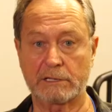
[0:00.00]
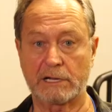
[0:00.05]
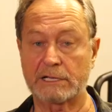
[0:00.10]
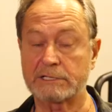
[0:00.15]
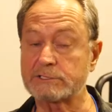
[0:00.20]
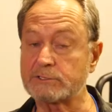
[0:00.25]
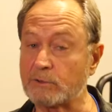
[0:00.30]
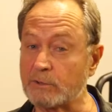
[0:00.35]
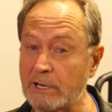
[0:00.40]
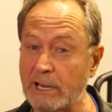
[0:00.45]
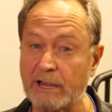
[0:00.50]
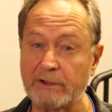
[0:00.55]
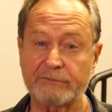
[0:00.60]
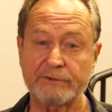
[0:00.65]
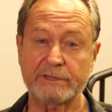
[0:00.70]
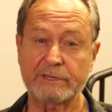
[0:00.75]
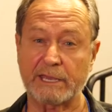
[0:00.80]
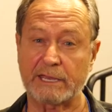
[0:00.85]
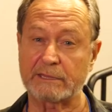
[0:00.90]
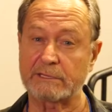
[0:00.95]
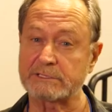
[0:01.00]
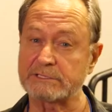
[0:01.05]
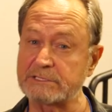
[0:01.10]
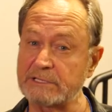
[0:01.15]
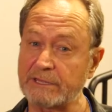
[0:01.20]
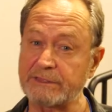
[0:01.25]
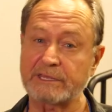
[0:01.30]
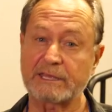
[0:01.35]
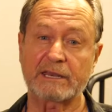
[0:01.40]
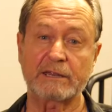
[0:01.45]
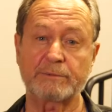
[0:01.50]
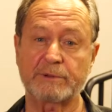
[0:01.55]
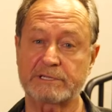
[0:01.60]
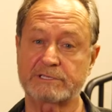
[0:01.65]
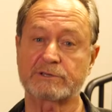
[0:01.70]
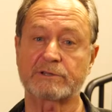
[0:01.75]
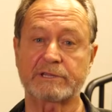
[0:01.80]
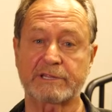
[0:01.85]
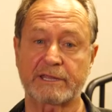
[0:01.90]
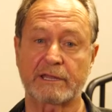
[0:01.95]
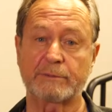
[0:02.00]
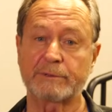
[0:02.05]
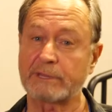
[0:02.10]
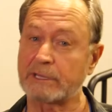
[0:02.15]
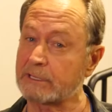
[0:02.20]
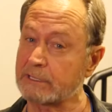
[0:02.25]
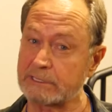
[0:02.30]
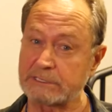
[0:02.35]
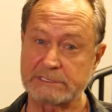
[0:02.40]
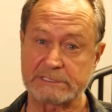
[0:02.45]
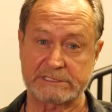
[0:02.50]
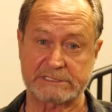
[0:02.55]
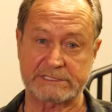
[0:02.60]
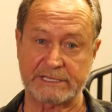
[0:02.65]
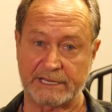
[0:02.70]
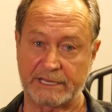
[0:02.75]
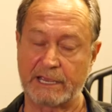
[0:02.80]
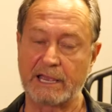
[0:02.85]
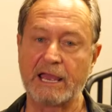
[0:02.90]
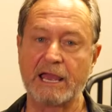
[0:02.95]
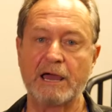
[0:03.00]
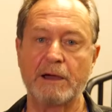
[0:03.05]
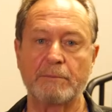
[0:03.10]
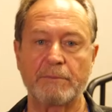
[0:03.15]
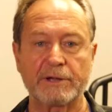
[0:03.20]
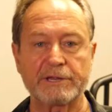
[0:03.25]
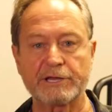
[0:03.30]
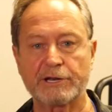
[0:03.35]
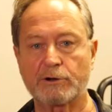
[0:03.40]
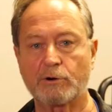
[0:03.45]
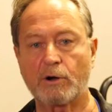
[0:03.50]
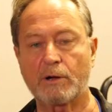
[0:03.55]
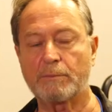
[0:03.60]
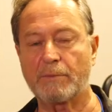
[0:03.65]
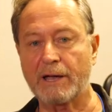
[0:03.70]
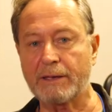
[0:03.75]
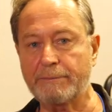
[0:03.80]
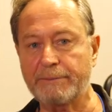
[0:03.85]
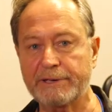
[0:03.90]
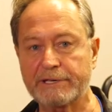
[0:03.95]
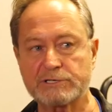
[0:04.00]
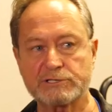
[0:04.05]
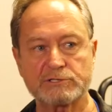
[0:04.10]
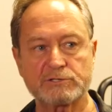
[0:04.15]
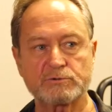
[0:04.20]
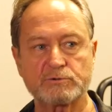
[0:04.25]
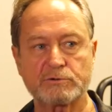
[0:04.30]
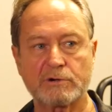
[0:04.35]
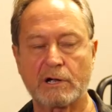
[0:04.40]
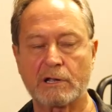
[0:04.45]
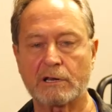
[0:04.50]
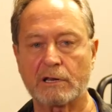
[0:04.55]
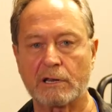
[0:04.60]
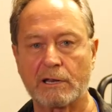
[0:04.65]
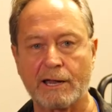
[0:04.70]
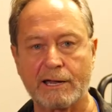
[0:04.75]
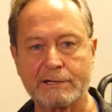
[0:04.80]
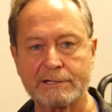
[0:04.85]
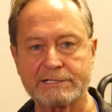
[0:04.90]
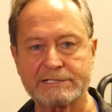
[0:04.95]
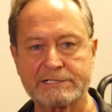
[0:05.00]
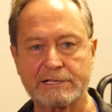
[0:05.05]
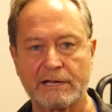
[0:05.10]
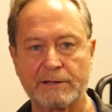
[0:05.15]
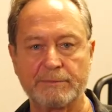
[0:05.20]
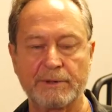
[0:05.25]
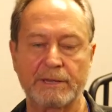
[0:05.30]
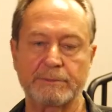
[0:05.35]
I saw it every day. There's nothing anybody's going to tell me that I didn't see. But you know what? My pictures were on the lighter side.